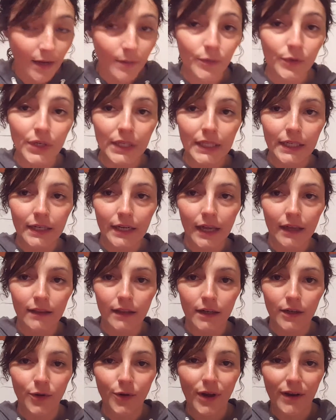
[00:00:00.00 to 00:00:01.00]
I'm really glad
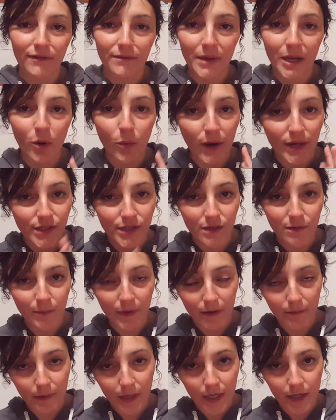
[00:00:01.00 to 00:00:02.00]
that you have been watching
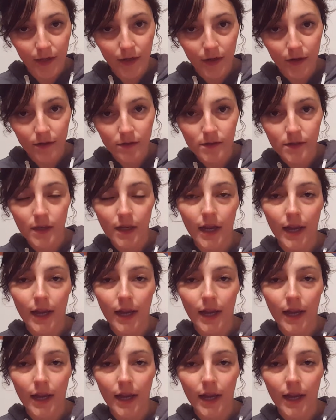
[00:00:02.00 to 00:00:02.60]
my videos.